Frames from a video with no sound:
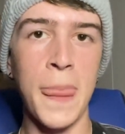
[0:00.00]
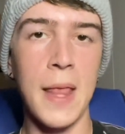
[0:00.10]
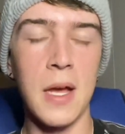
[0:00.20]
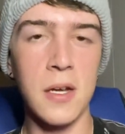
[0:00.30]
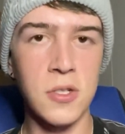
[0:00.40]

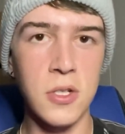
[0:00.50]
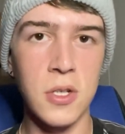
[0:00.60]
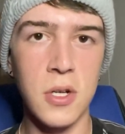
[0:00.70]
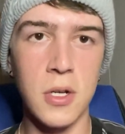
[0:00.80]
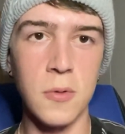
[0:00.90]
I actually
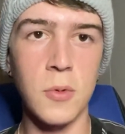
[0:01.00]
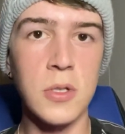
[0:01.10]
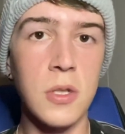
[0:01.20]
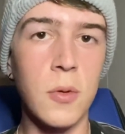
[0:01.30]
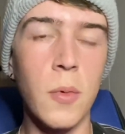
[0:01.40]

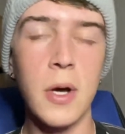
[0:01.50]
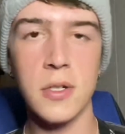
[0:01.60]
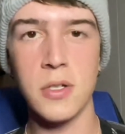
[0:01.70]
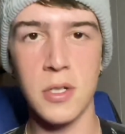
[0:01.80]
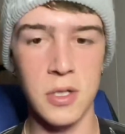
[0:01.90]
recently
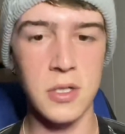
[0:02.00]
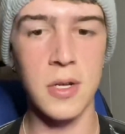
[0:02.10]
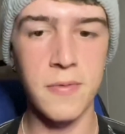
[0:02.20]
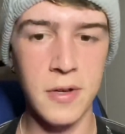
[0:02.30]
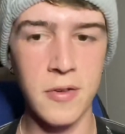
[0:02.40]
watched like a
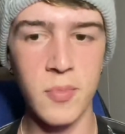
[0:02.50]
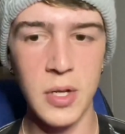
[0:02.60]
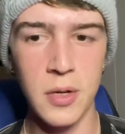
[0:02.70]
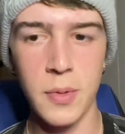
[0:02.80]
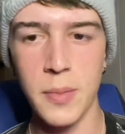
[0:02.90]
top 5
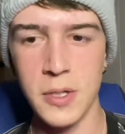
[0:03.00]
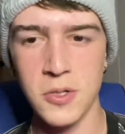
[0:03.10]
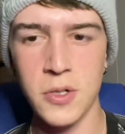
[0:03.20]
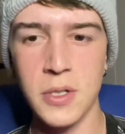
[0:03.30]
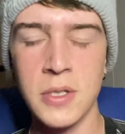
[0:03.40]
Beginner Bmx
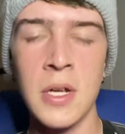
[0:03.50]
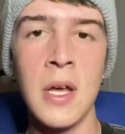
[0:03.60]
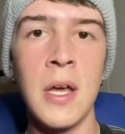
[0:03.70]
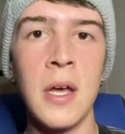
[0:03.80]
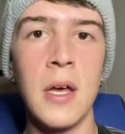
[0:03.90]
tricks,
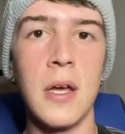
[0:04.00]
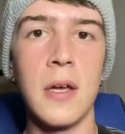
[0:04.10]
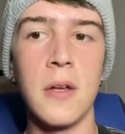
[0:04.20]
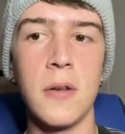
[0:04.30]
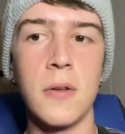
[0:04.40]

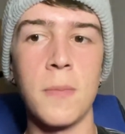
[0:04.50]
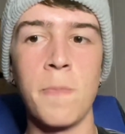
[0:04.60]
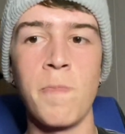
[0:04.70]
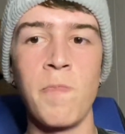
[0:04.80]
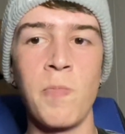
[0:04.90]
and
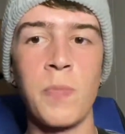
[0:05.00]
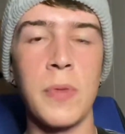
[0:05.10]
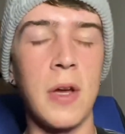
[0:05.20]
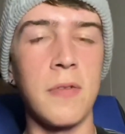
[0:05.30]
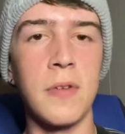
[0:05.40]

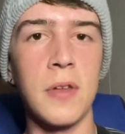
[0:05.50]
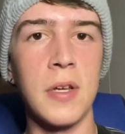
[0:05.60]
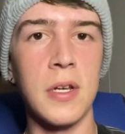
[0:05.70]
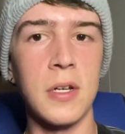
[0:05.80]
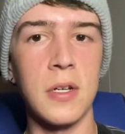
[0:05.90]
I feel like